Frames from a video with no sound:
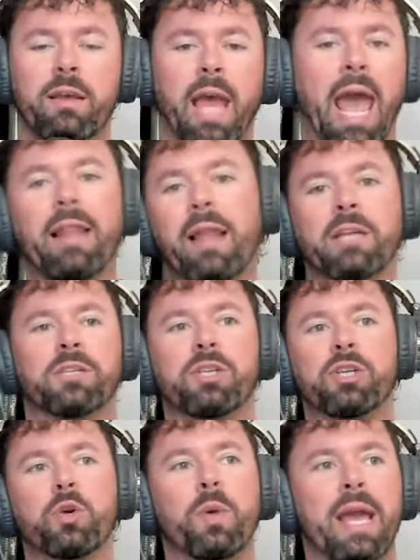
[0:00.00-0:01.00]

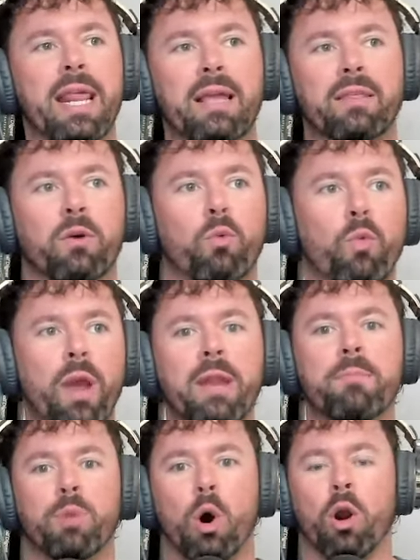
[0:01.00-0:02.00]
LSU hitting the
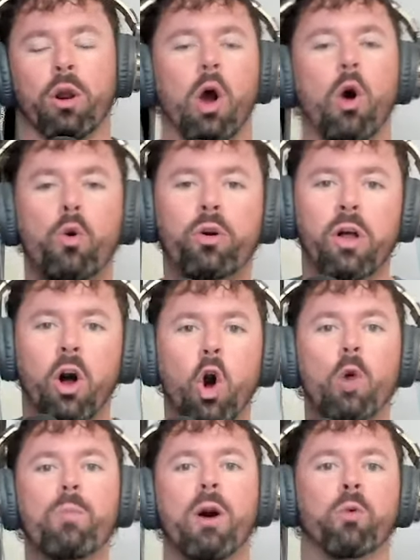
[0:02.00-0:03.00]
win bar,
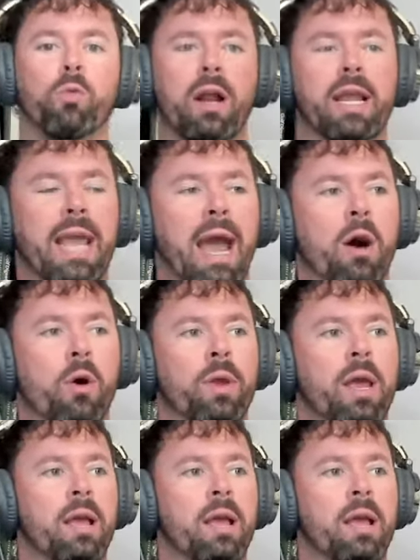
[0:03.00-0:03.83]
Oklahoma running out,